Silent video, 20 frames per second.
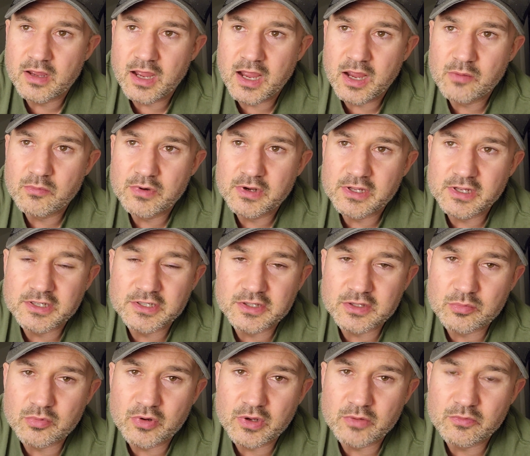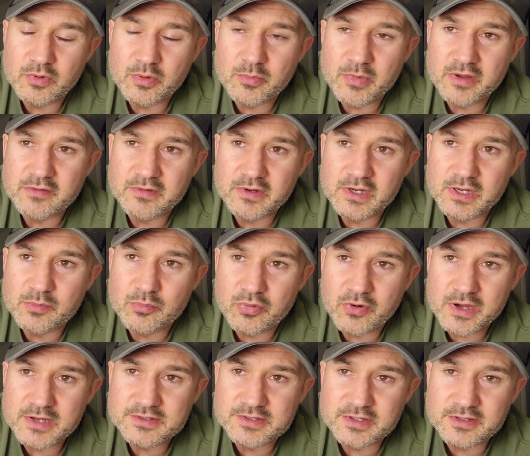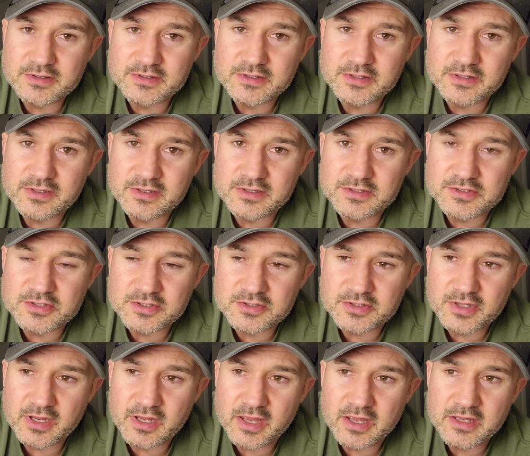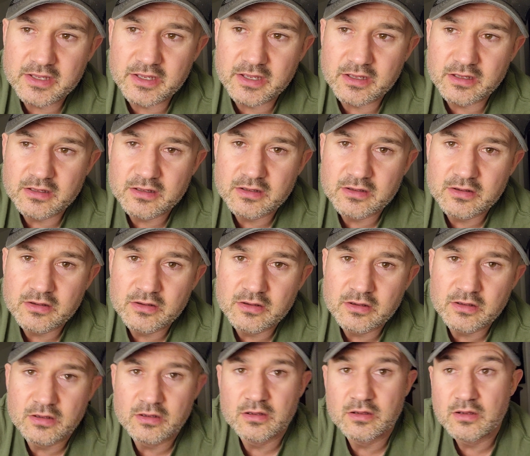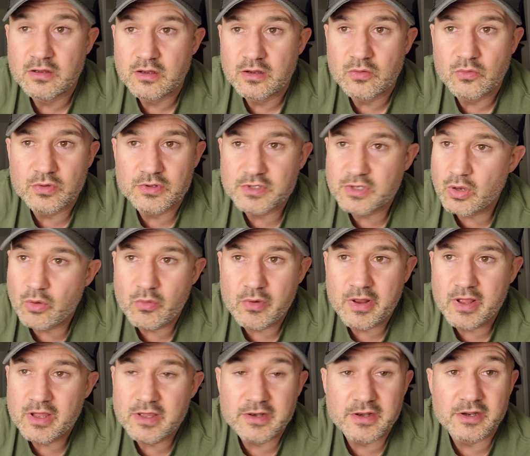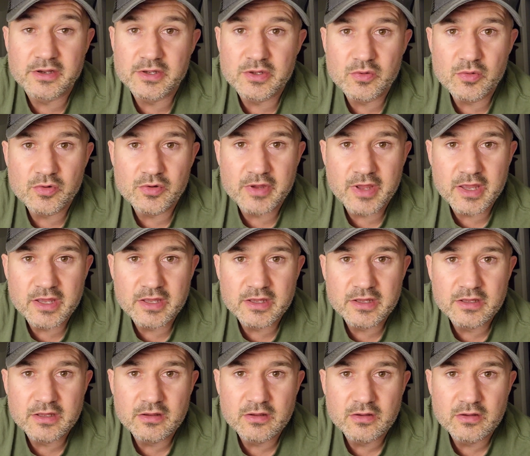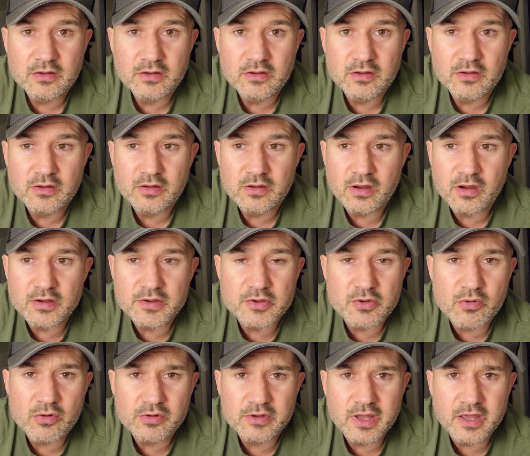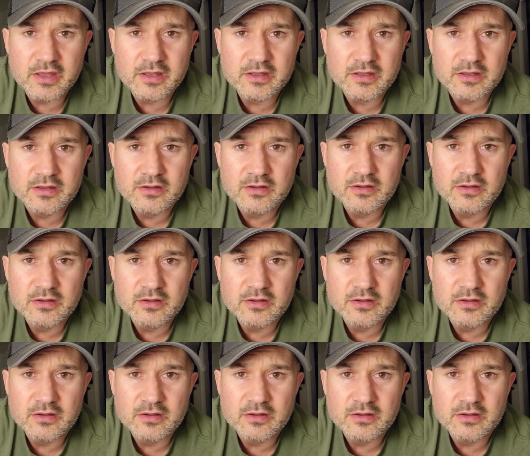I want to get to the point where my very presence is just like, hey, what's going on? Are you okay? Are you okay?